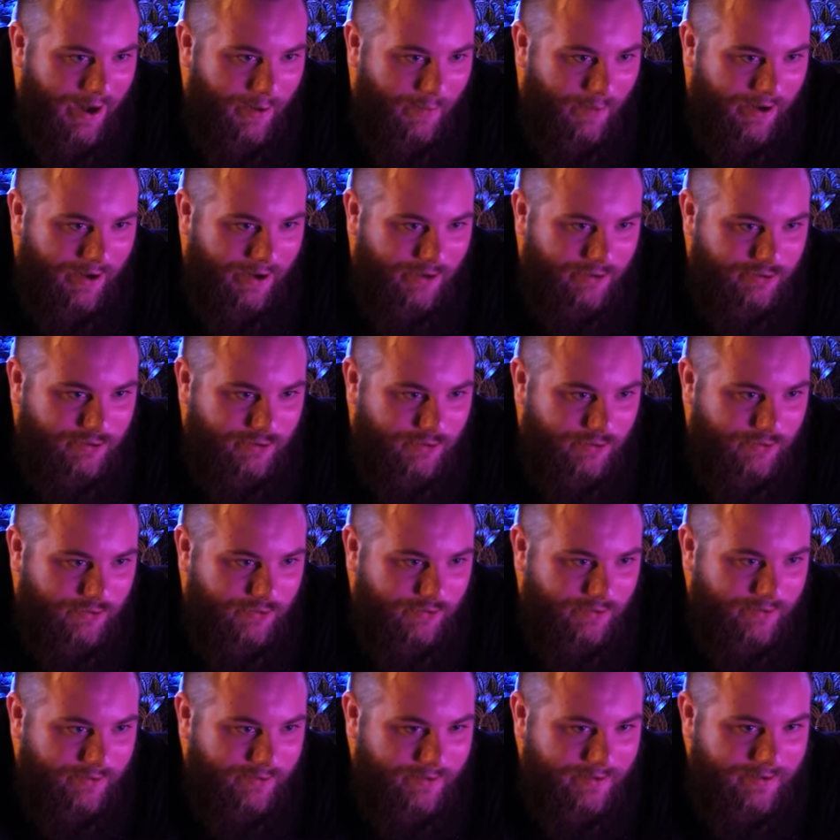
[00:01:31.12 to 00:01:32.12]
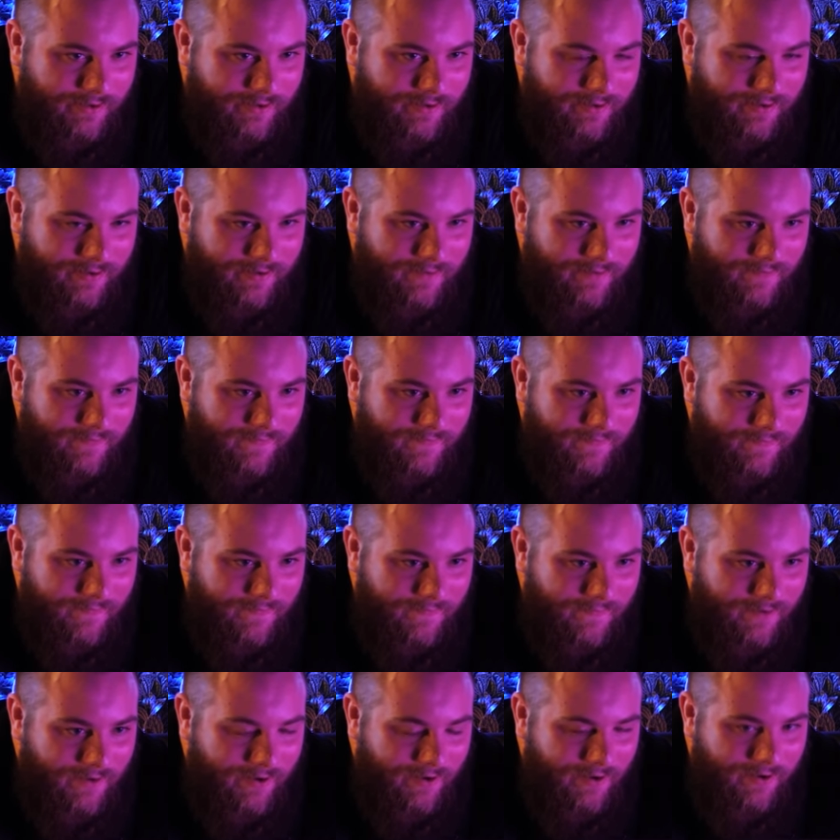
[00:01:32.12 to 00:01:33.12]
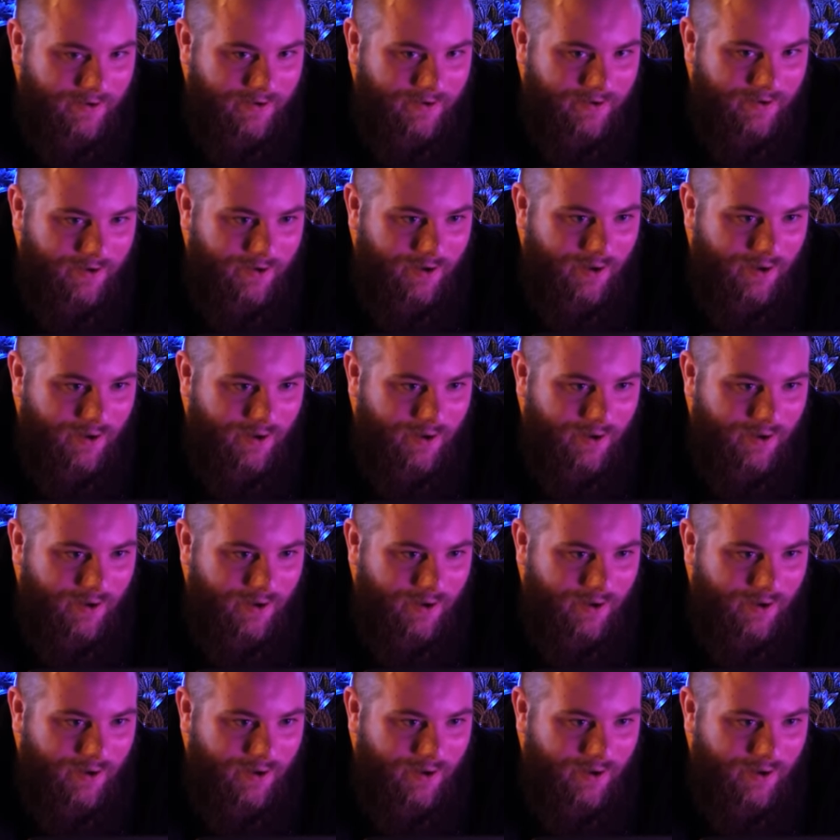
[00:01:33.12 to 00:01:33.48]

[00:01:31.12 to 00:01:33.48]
No words are spoken by the person on screen.